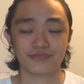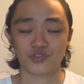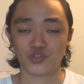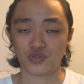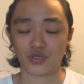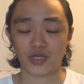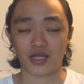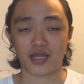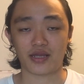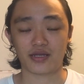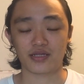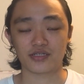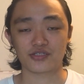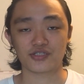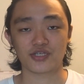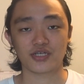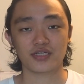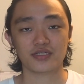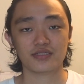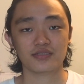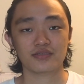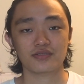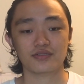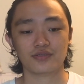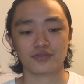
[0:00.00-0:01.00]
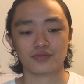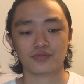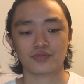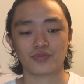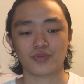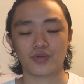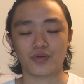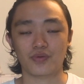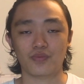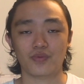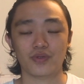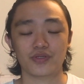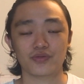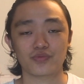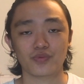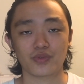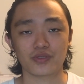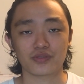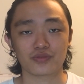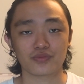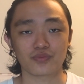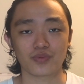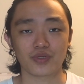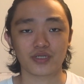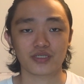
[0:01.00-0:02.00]
you can adjust when you
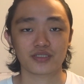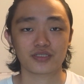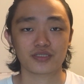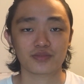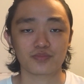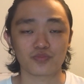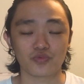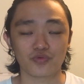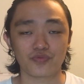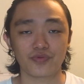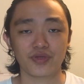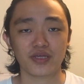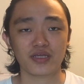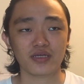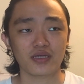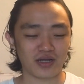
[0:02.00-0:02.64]
want to watch movie.